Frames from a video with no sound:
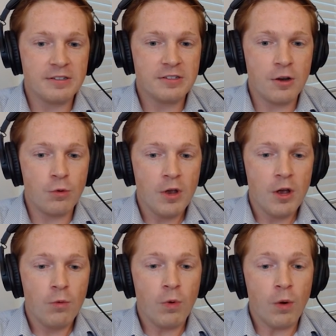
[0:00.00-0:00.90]
And so
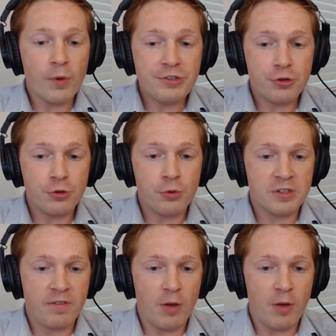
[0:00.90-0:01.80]
what we do
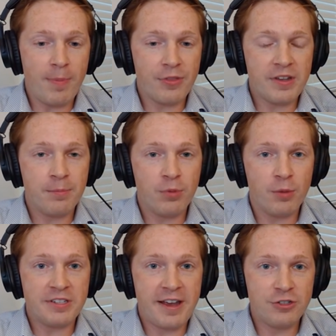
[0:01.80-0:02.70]
is develop out the
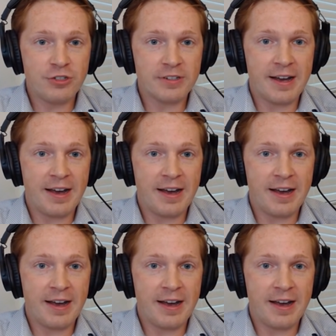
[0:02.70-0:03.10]
implementation